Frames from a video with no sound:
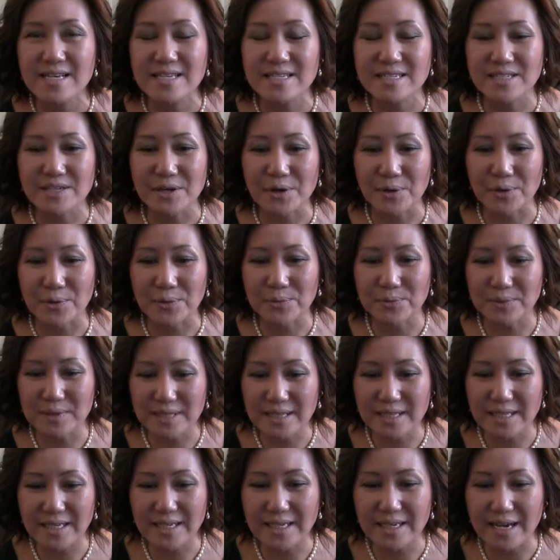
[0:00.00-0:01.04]
So
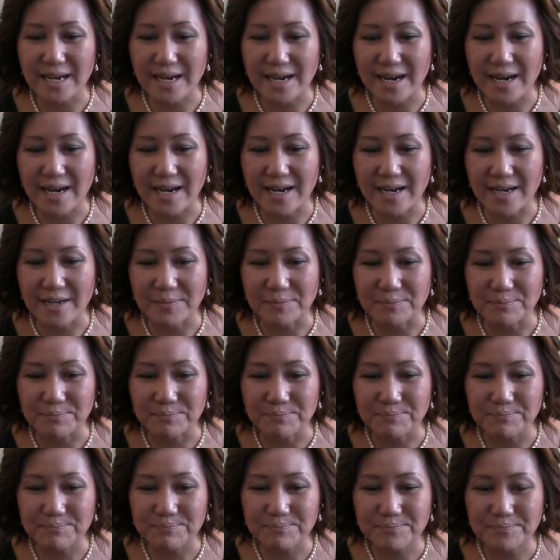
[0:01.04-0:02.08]
really
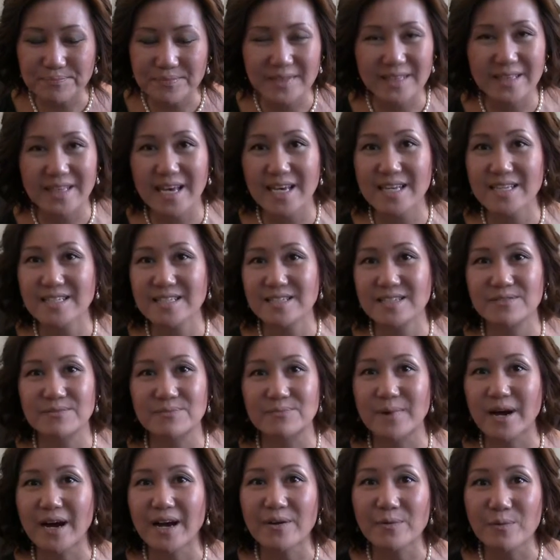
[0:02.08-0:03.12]
that's
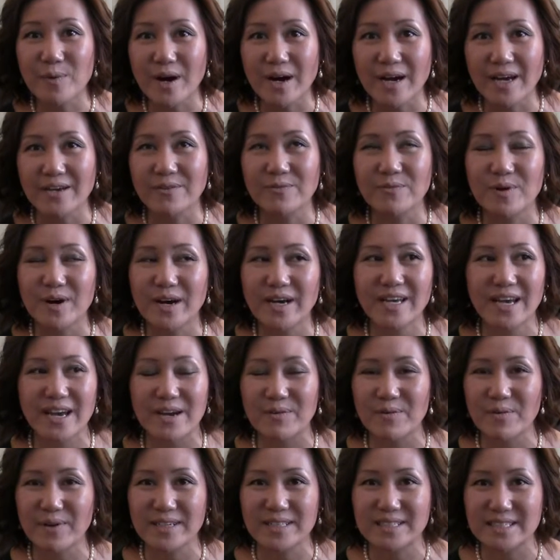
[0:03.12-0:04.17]
my why
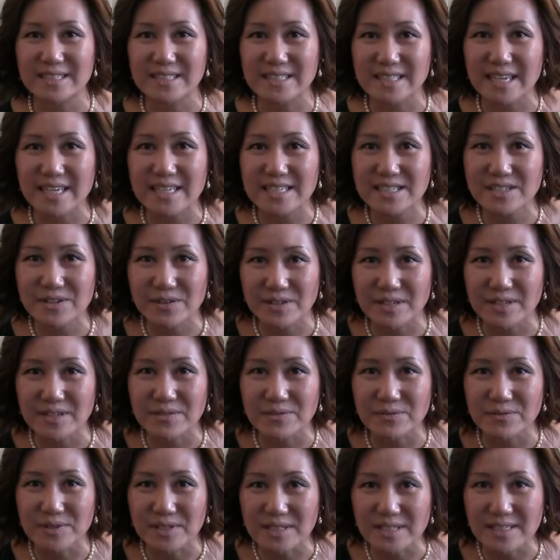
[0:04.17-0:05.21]
I wanted to get started
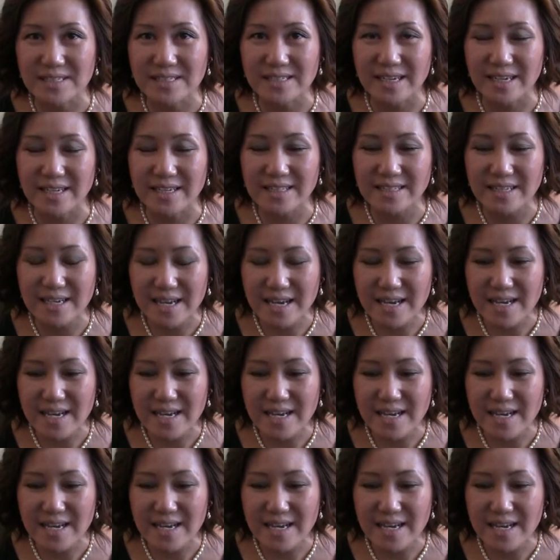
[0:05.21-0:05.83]
in real estate.